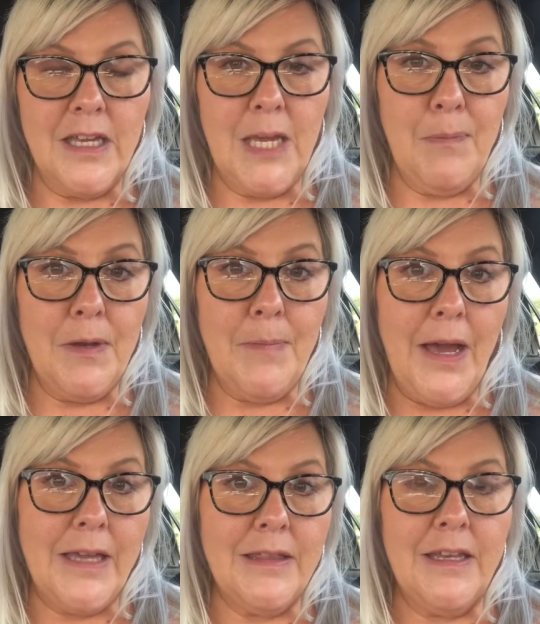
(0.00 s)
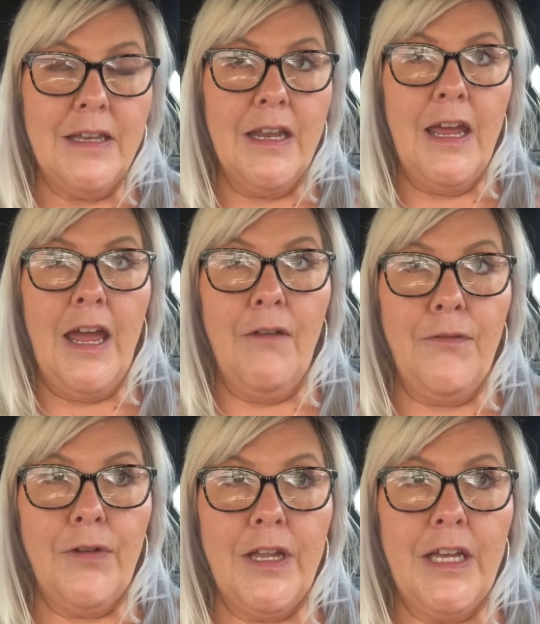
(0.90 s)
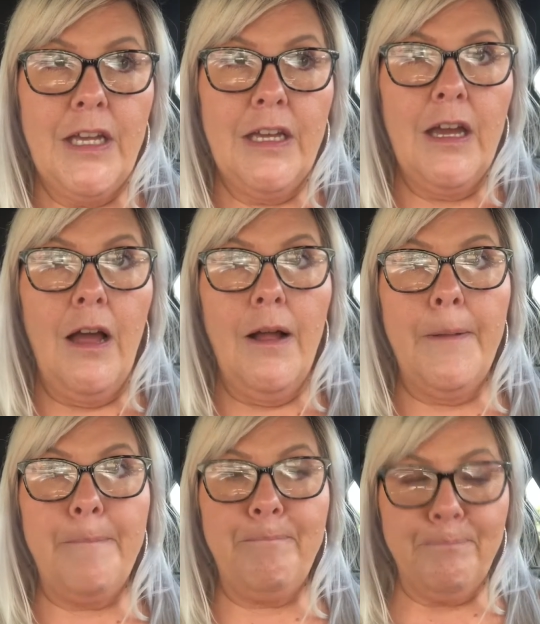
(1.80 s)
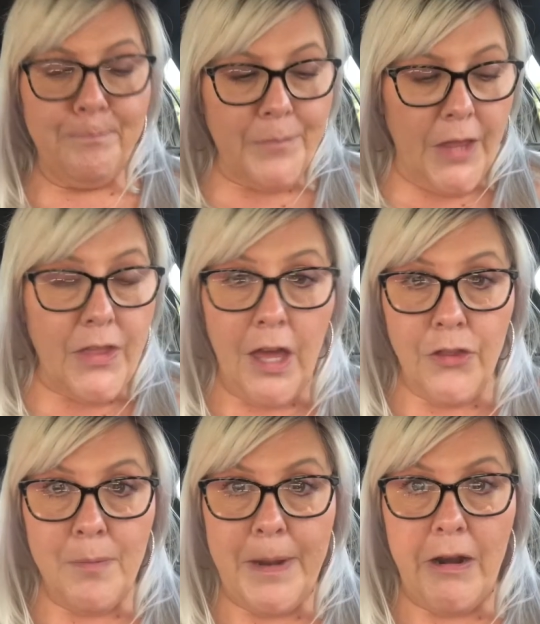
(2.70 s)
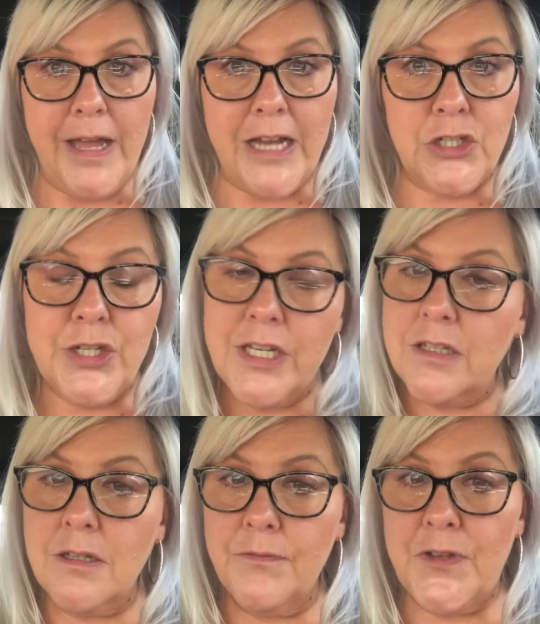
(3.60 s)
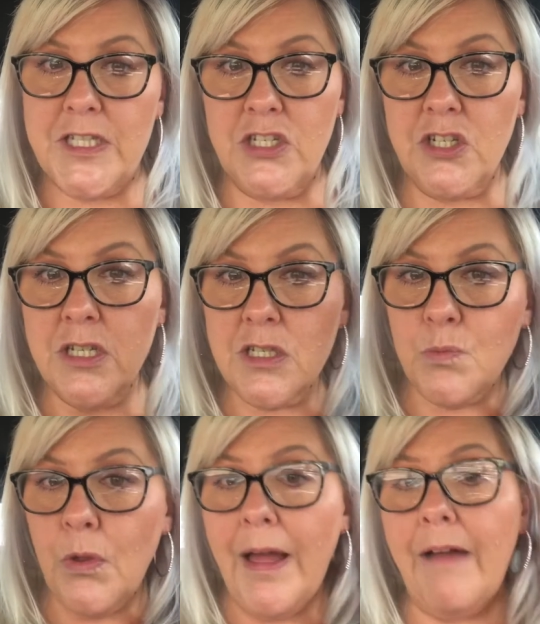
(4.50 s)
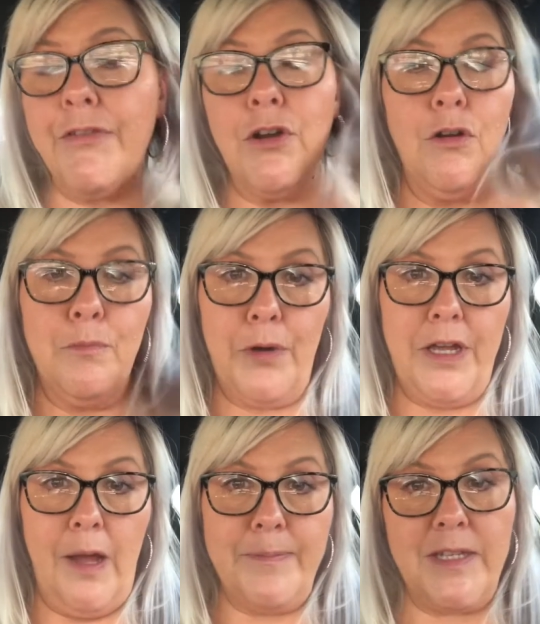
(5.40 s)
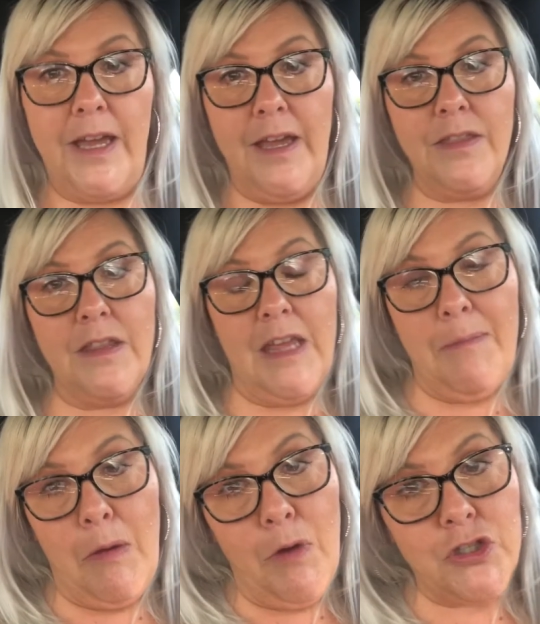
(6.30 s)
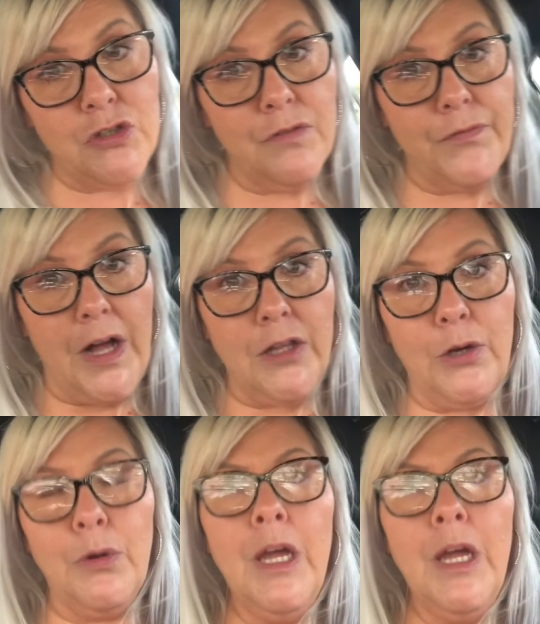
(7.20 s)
Keep in mind that every the other bariatric physicians will have their own pre-op diet that they may want you to follow.